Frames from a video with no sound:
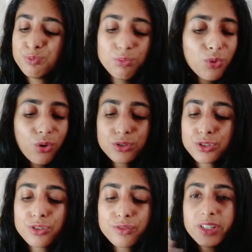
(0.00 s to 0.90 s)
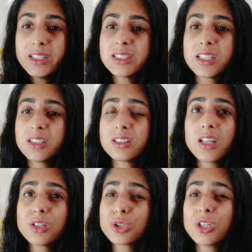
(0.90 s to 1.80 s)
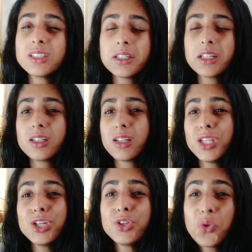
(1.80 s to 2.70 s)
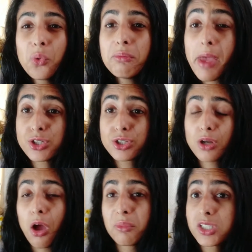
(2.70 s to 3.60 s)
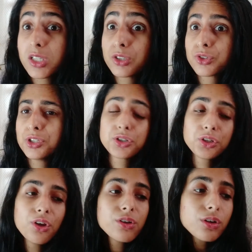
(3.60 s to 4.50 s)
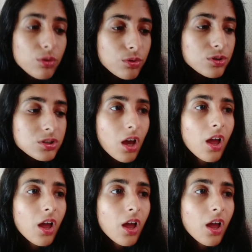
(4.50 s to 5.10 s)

Most of these sunscreens in India, they don't mention how much sunscreen should you use.